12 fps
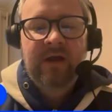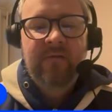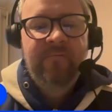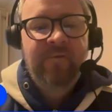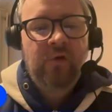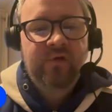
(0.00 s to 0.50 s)

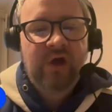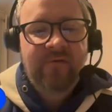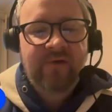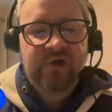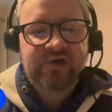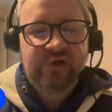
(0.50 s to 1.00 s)
Full
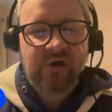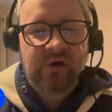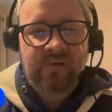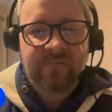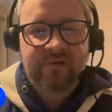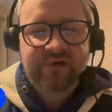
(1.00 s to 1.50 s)
coverage
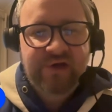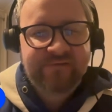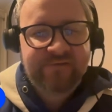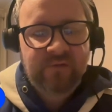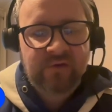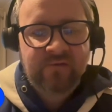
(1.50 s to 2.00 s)
of the
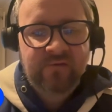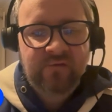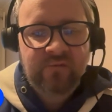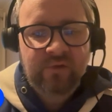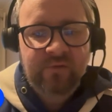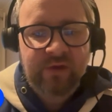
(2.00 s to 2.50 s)
transfer window
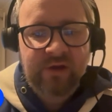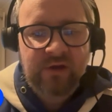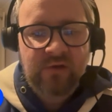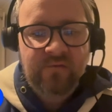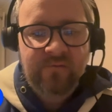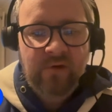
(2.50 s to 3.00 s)
will
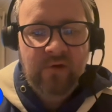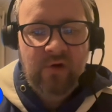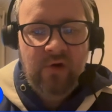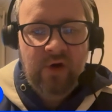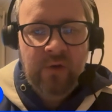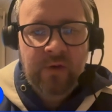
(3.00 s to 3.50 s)
be over
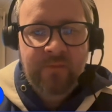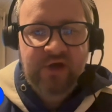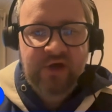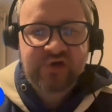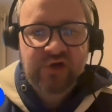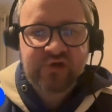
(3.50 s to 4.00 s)
on our
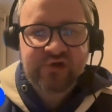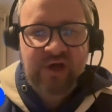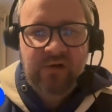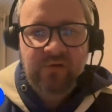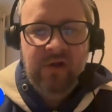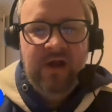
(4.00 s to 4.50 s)
Patreon
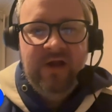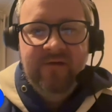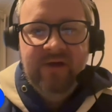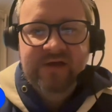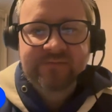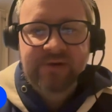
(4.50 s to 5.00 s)
channel.
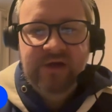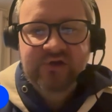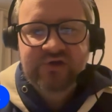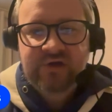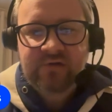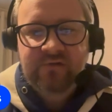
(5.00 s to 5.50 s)
That's
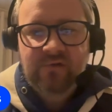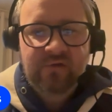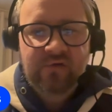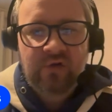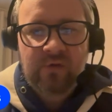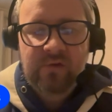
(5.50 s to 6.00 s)

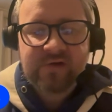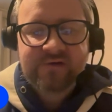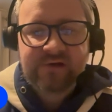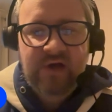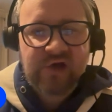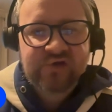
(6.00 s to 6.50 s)

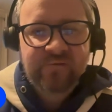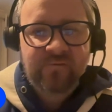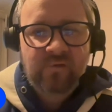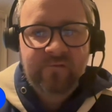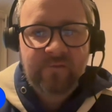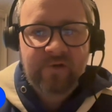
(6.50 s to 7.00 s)

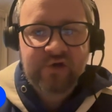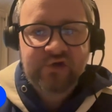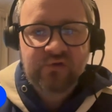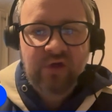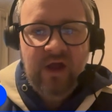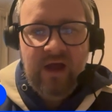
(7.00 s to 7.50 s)

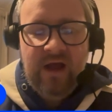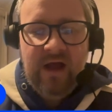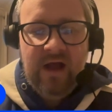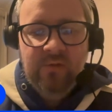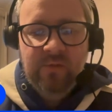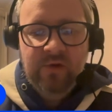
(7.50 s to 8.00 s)
patreon.com/the4thofficial.
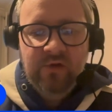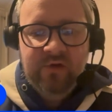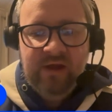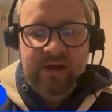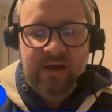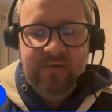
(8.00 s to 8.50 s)
We'll be
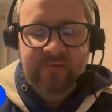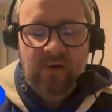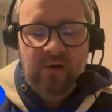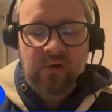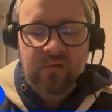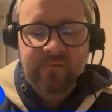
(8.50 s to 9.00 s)
looking at
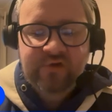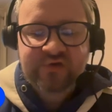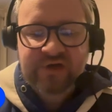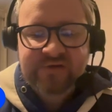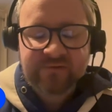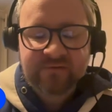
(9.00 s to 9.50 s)
all the
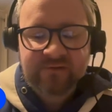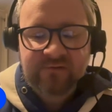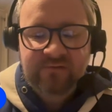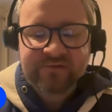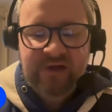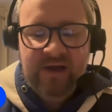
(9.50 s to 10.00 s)
transfer
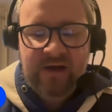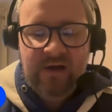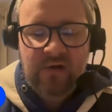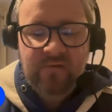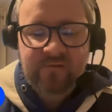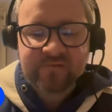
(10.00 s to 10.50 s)
deals in and
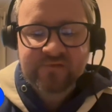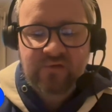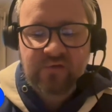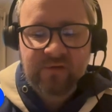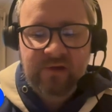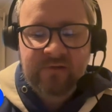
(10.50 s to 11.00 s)
out of
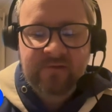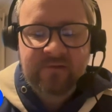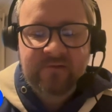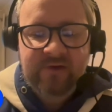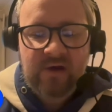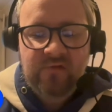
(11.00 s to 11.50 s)

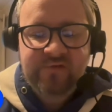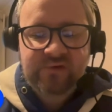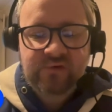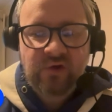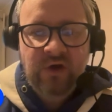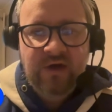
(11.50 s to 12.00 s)
Scotland, and
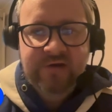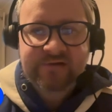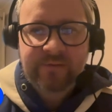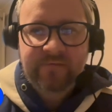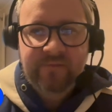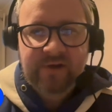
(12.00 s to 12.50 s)
also
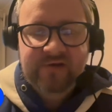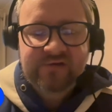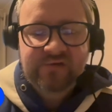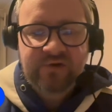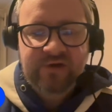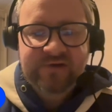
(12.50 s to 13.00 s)
some of the big
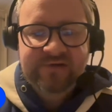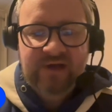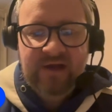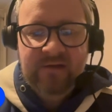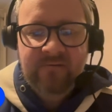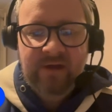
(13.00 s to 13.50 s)
stories
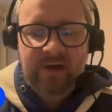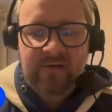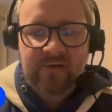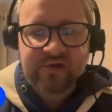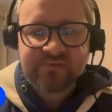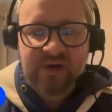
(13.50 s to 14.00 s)
in the
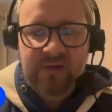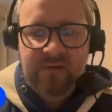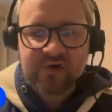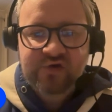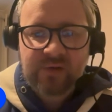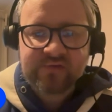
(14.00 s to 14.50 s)
English
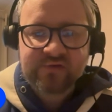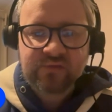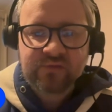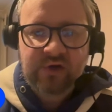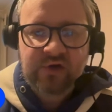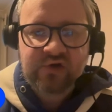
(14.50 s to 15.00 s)
Premiership.
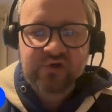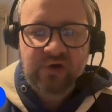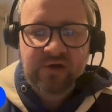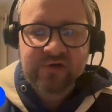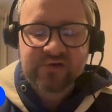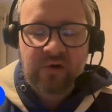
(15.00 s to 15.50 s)
So you can
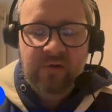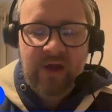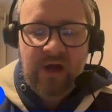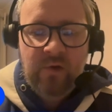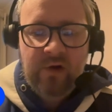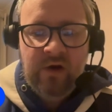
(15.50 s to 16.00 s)
join us on
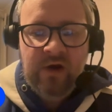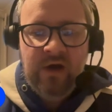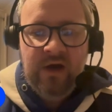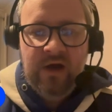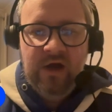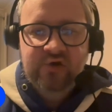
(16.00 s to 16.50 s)
that one,
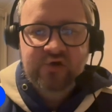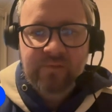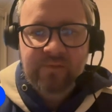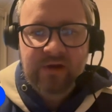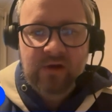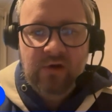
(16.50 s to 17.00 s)

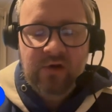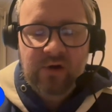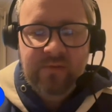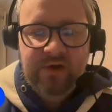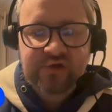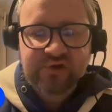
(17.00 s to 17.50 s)
dropping on
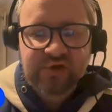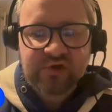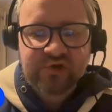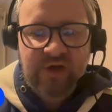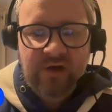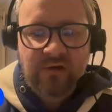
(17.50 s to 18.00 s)
our Patreon
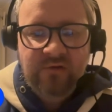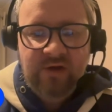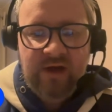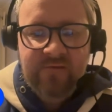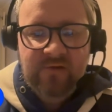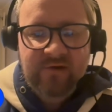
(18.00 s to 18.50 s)
channel
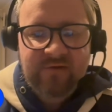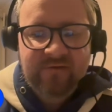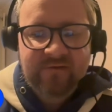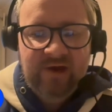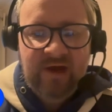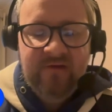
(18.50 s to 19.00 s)
either later
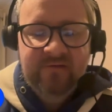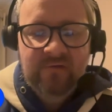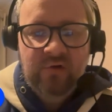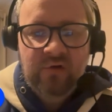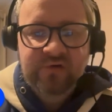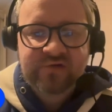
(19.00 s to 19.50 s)
tonight
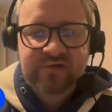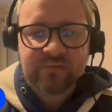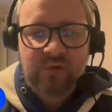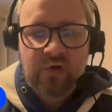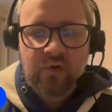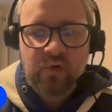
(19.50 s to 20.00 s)
or
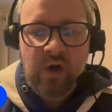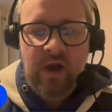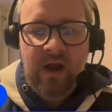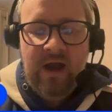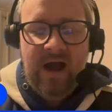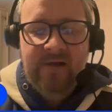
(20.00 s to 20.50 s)
tomorrow.
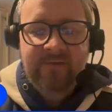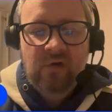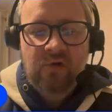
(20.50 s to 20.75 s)
And